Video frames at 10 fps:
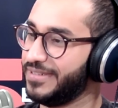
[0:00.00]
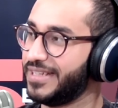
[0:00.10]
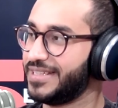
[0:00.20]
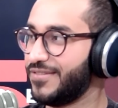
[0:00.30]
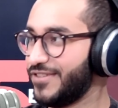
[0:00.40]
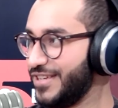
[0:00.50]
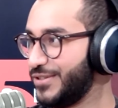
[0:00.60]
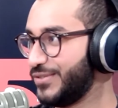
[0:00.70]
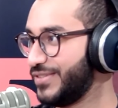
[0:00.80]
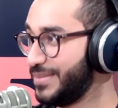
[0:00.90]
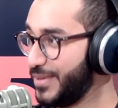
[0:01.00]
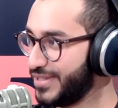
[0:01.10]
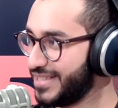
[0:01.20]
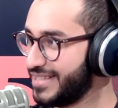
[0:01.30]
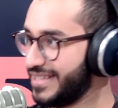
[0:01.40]
like several years of
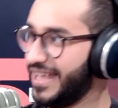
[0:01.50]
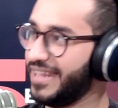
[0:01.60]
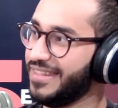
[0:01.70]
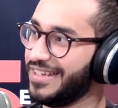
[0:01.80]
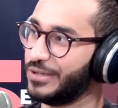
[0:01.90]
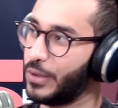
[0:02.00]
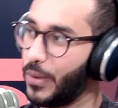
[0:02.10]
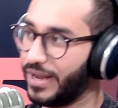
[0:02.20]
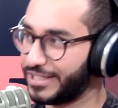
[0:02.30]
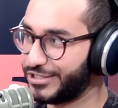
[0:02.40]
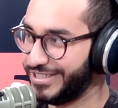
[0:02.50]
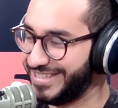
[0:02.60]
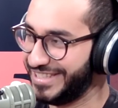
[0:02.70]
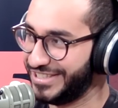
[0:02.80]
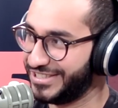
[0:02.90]
experiences and then go and actually
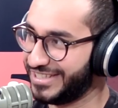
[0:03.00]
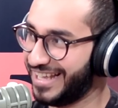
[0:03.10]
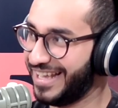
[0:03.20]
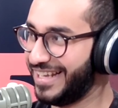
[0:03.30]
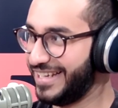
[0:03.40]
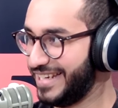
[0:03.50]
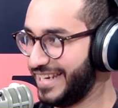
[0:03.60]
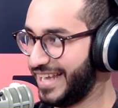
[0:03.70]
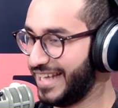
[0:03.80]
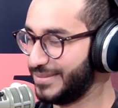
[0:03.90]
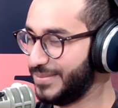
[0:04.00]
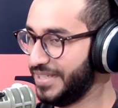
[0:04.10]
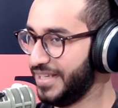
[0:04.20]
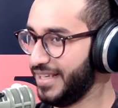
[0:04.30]
teach in an academy.